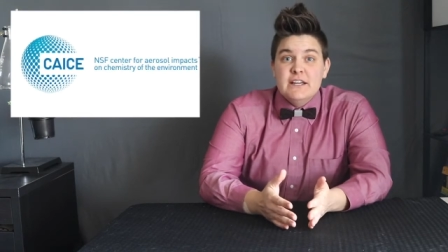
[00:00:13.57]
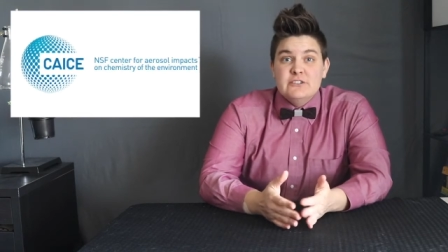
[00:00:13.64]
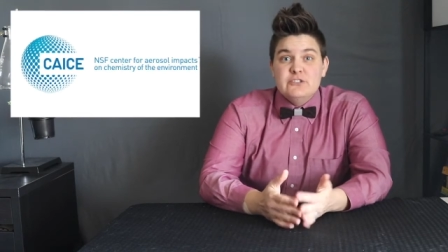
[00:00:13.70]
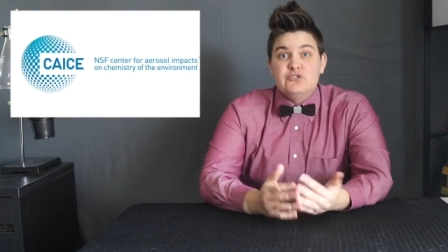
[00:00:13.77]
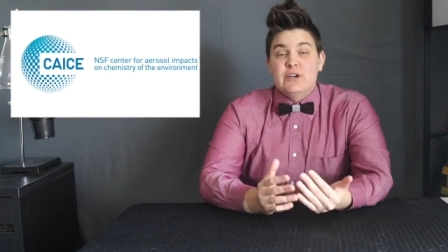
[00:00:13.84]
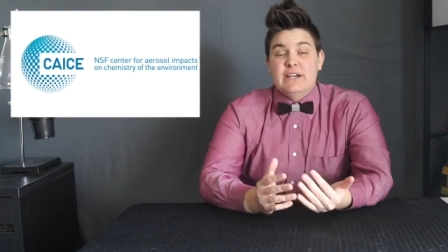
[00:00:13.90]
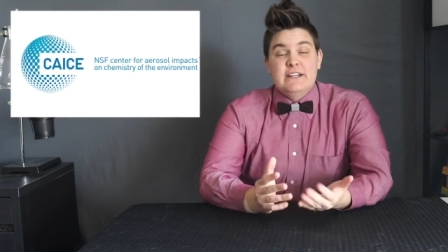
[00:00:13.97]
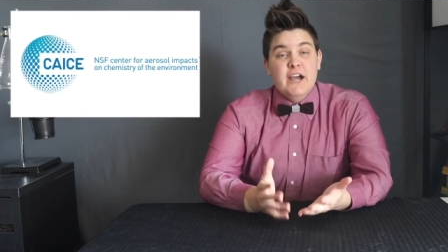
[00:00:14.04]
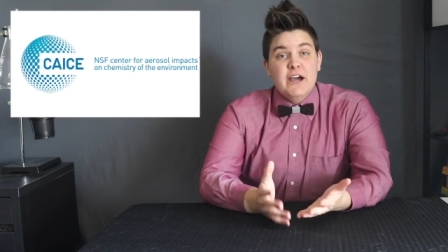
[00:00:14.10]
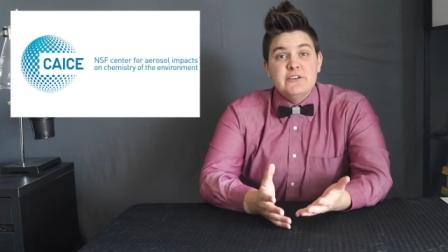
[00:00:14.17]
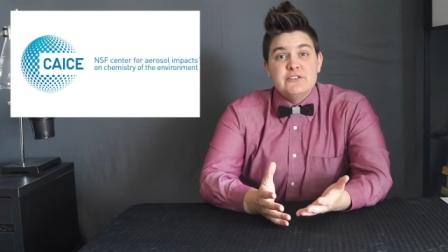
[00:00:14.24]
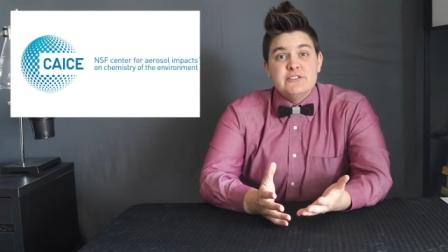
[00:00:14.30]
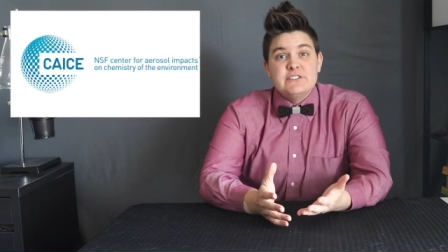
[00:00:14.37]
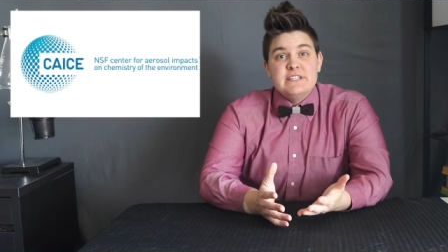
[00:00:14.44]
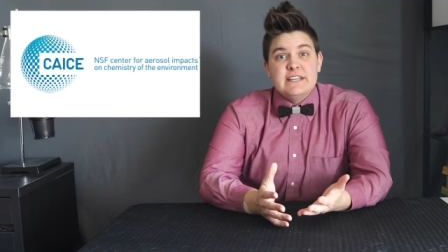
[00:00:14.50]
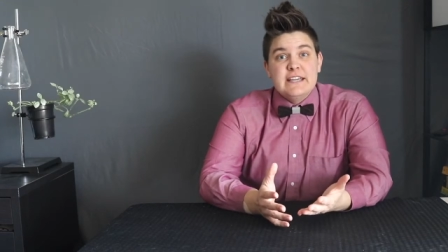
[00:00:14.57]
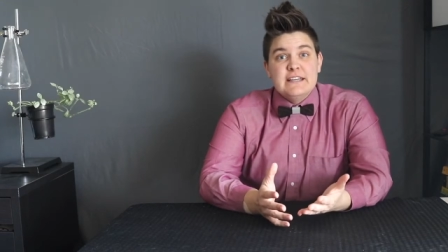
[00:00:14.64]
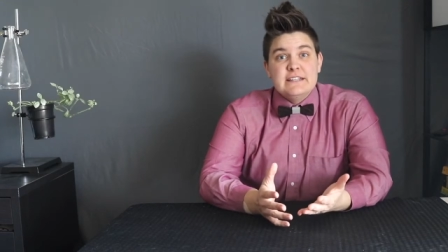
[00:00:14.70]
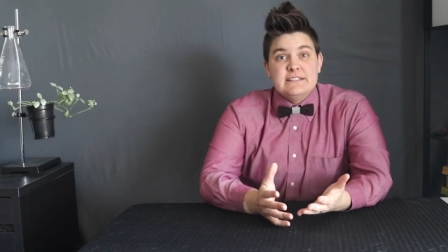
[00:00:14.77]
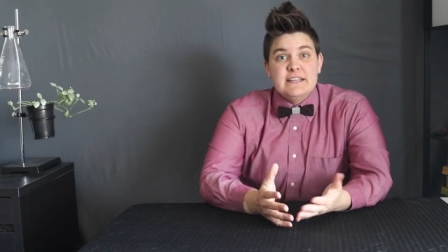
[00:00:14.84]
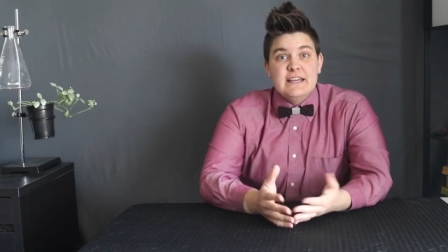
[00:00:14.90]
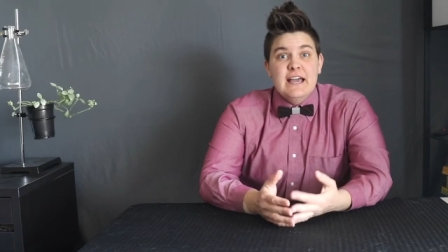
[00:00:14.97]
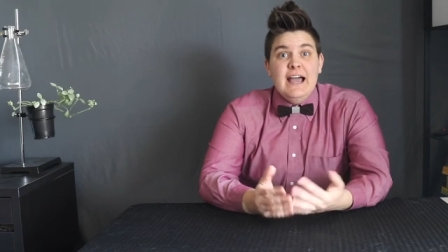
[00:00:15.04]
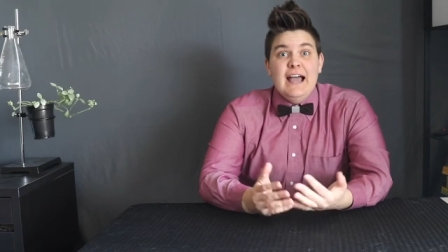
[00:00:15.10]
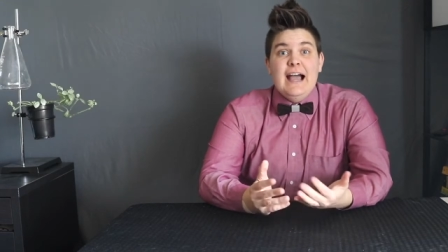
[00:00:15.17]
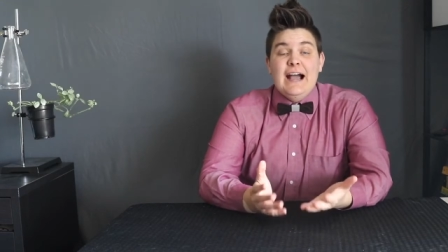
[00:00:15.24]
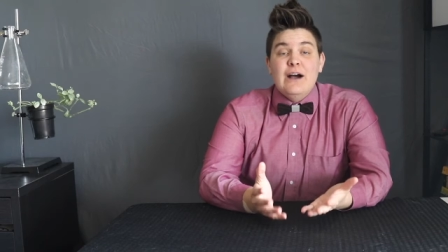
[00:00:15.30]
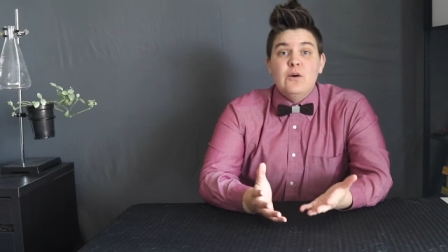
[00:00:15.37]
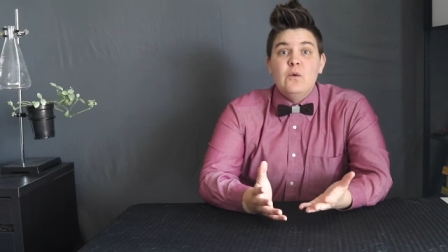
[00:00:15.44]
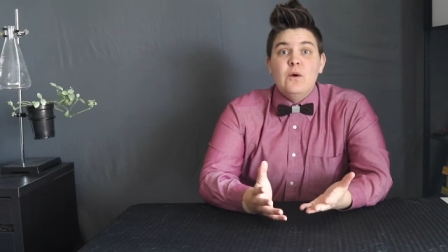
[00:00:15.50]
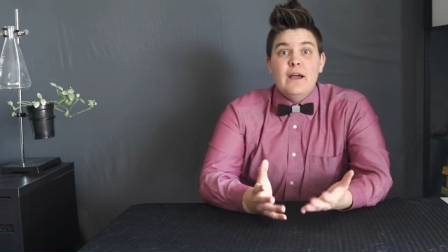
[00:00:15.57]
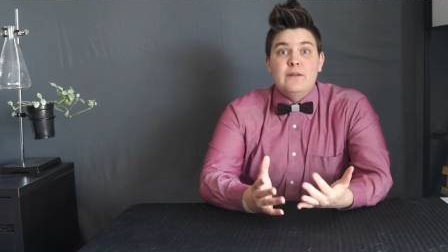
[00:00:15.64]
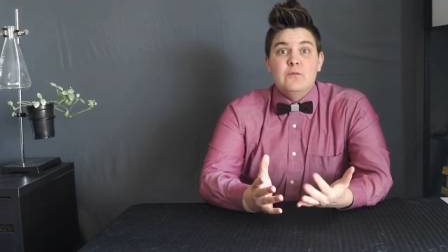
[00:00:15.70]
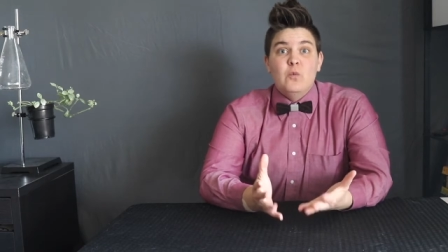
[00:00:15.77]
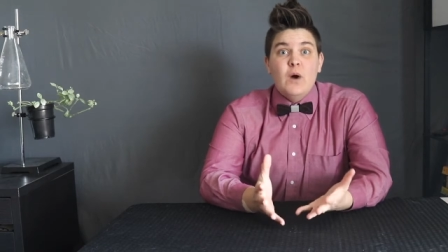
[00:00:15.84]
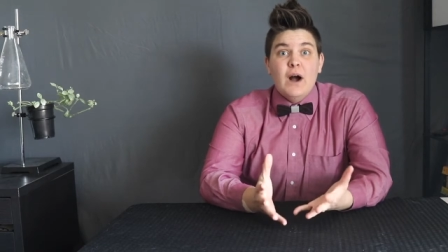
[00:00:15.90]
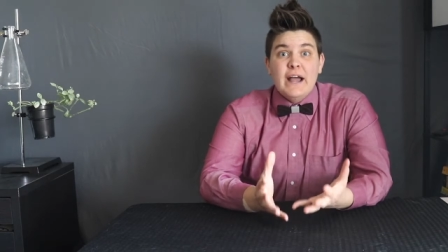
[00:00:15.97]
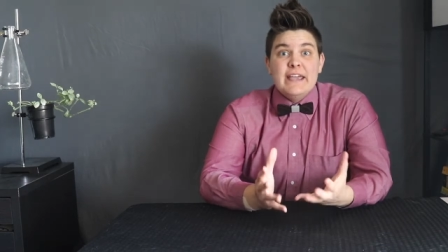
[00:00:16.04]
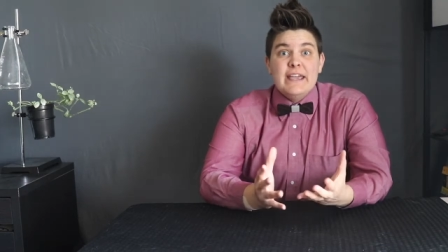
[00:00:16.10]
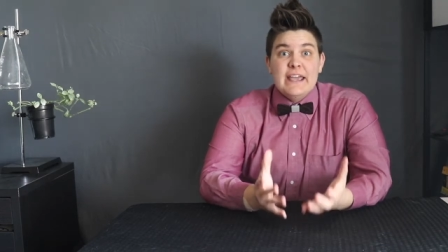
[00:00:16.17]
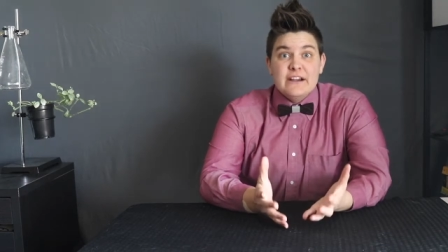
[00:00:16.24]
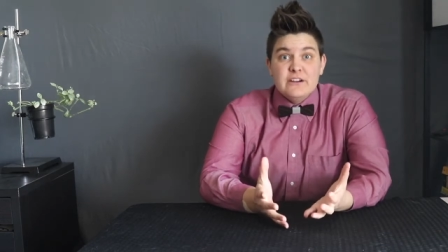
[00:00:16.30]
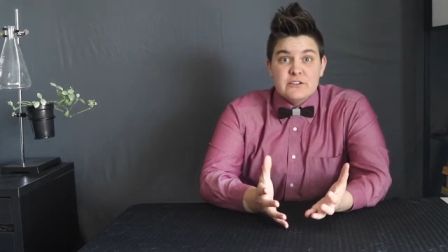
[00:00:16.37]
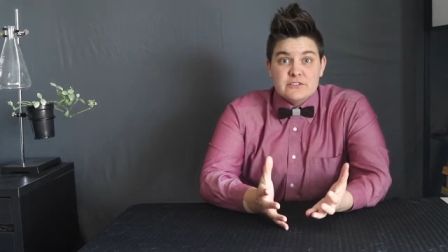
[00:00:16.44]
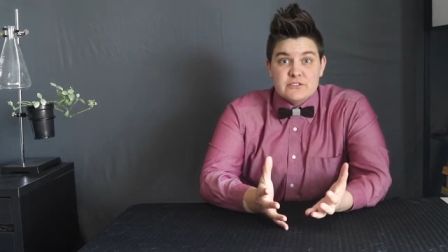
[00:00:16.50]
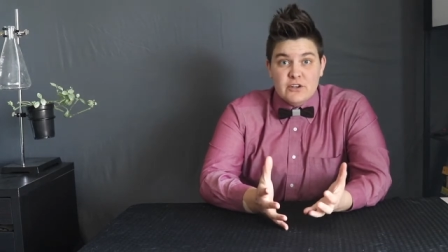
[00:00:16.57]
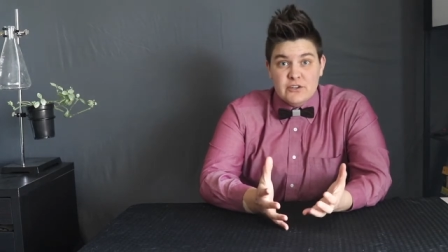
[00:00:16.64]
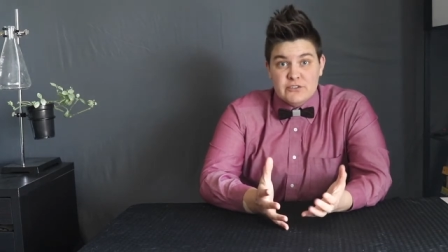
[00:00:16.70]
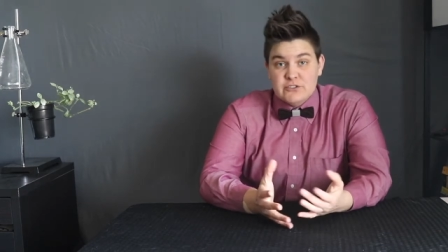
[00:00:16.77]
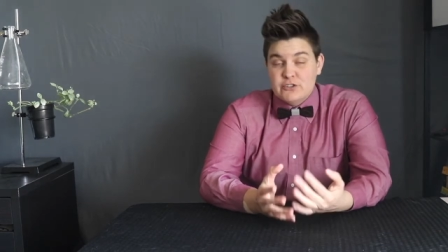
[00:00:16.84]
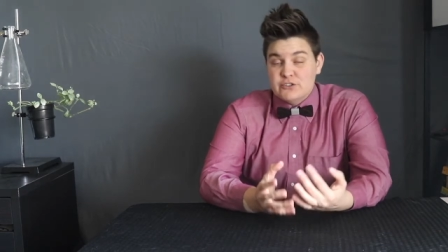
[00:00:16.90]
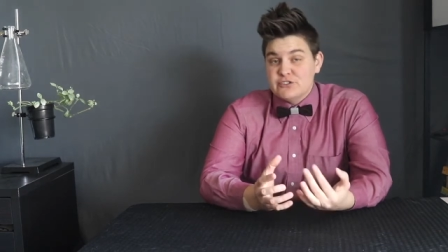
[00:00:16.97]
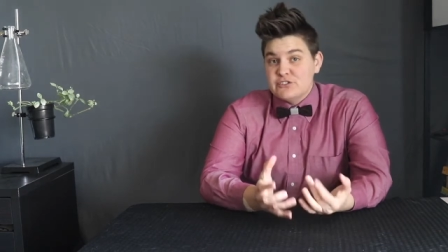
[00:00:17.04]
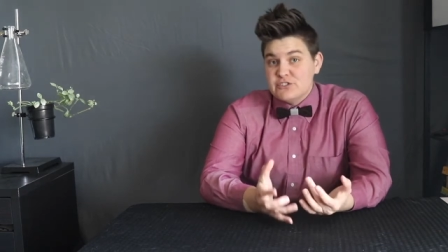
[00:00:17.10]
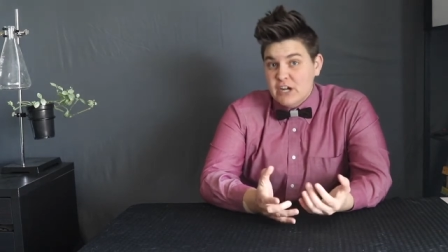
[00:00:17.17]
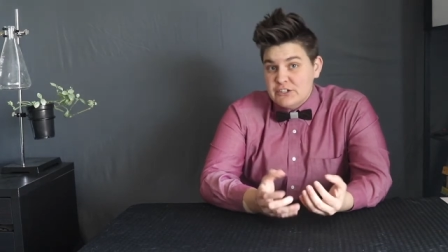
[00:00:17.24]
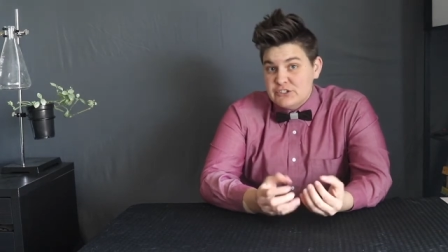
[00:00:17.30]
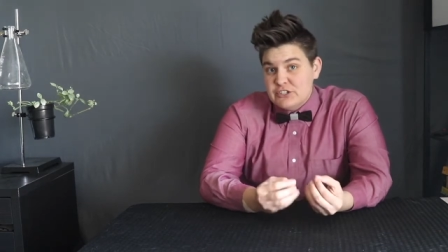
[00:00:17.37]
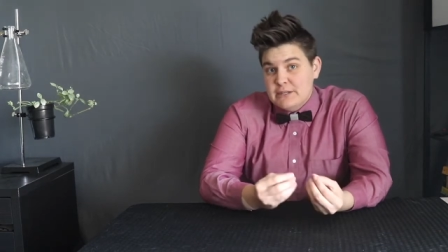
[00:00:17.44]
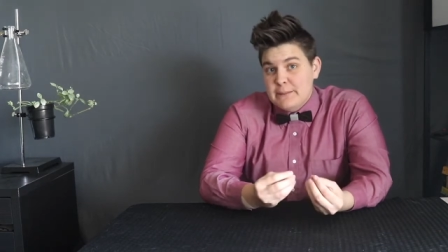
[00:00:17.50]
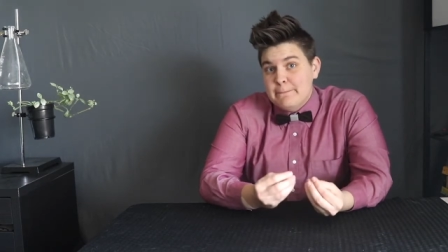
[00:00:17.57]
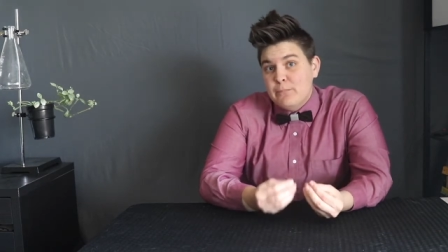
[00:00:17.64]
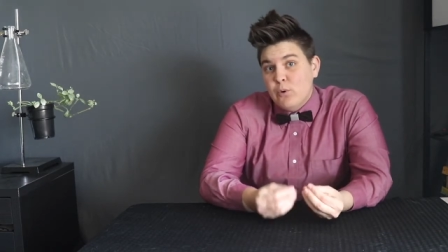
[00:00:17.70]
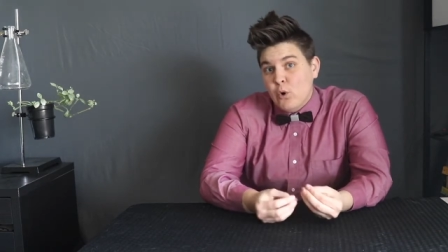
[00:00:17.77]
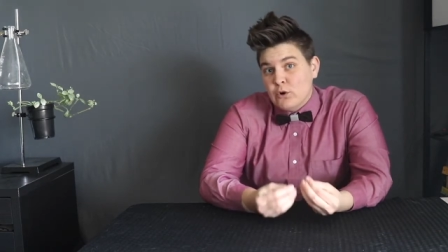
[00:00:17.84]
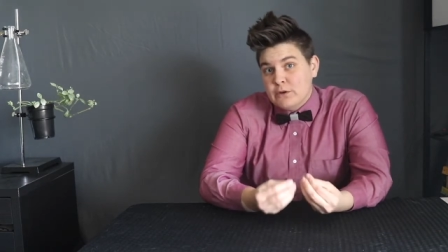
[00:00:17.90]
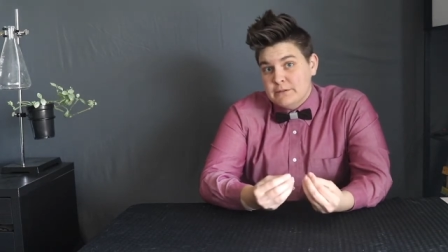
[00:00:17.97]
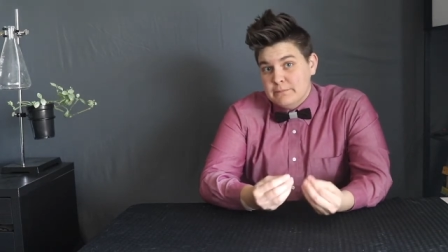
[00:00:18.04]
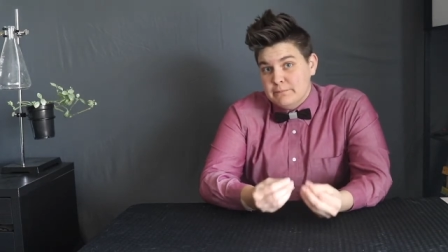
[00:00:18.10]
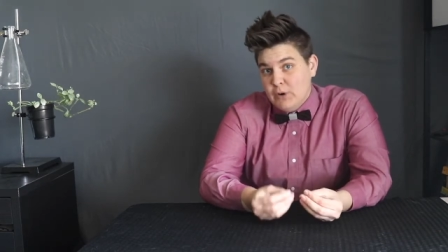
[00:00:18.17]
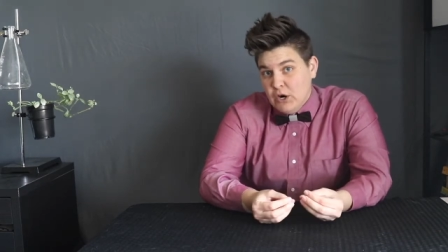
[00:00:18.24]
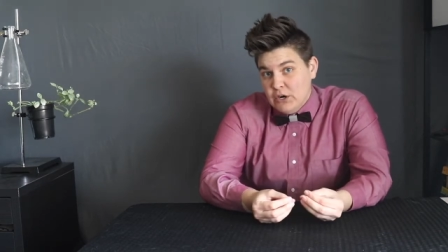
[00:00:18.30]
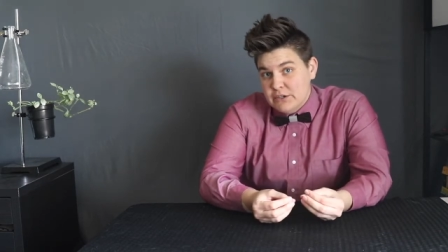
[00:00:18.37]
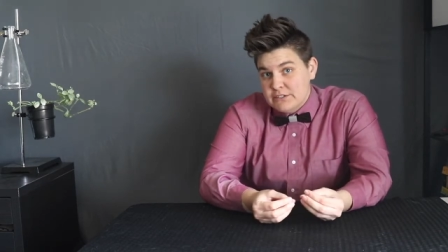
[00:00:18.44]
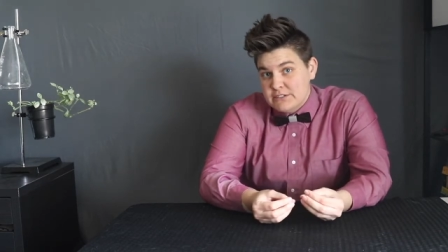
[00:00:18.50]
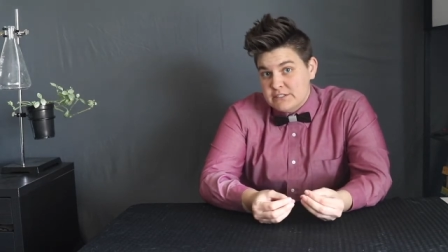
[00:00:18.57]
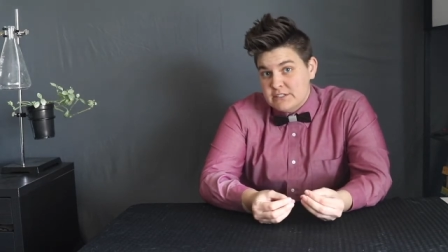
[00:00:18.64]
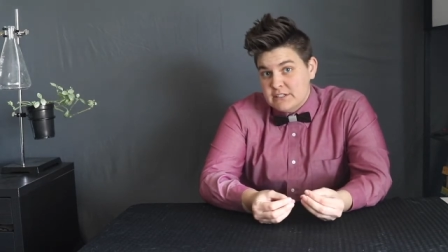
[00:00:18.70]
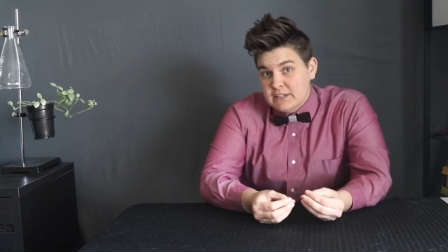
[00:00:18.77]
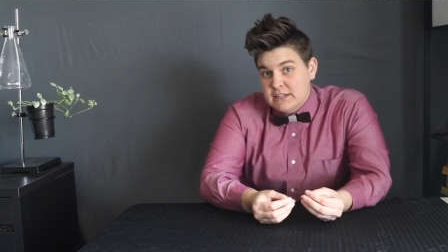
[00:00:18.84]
to try and understand how and why aerosols are such an important part